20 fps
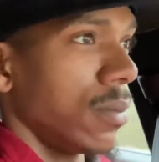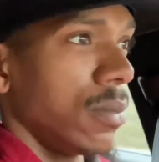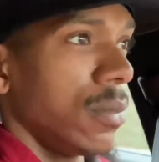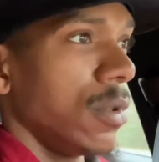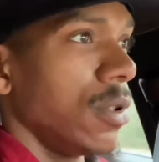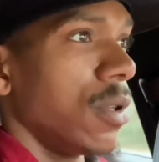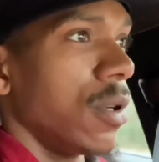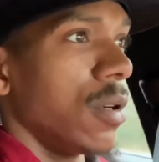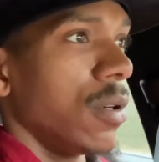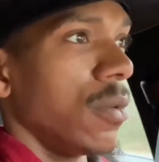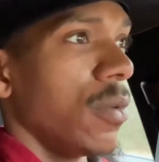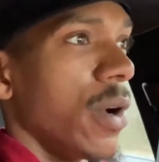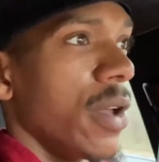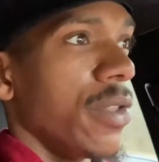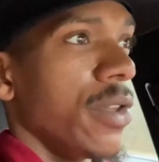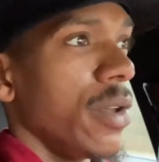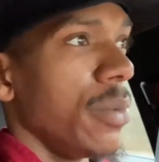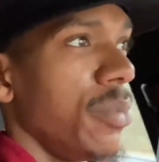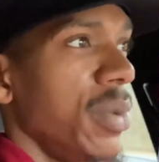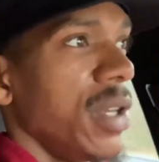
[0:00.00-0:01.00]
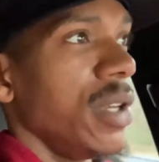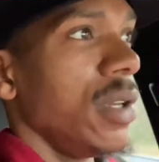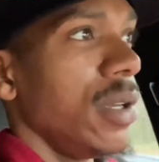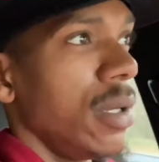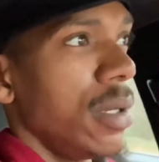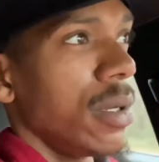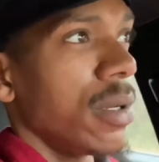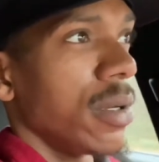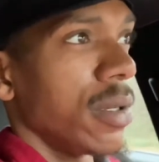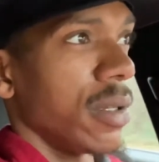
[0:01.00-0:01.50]
you know, whether it
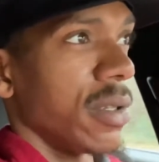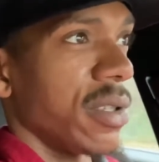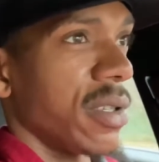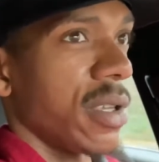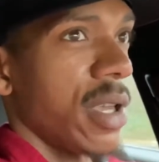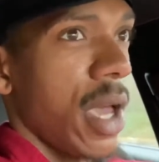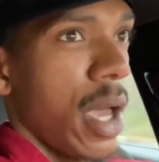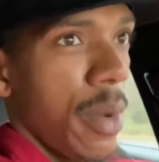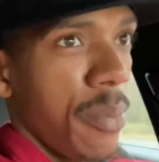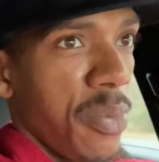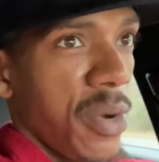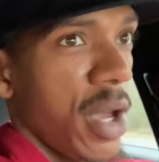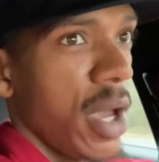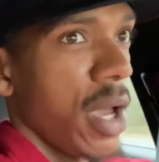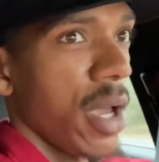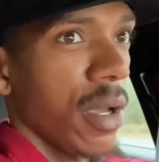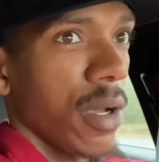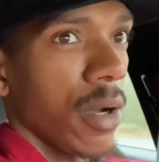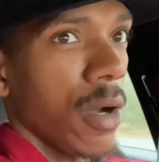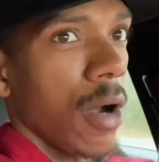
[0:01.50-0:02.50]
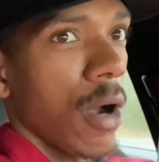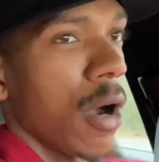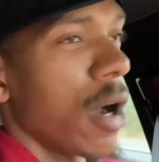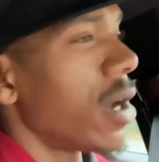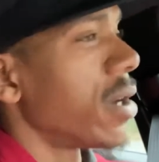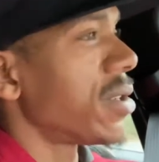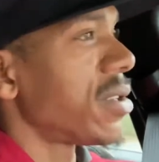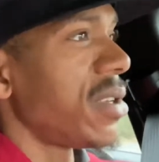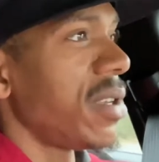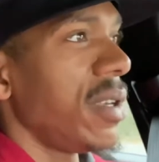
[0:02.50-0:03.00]
be a Scat Pack, a
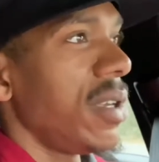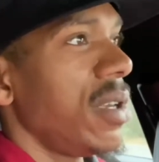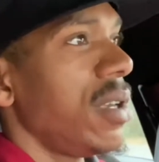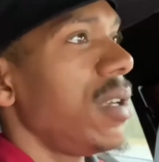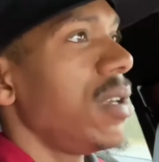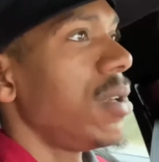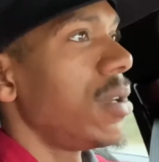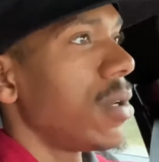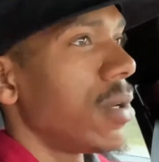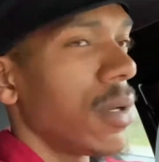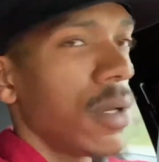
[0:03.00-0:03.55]
RT, a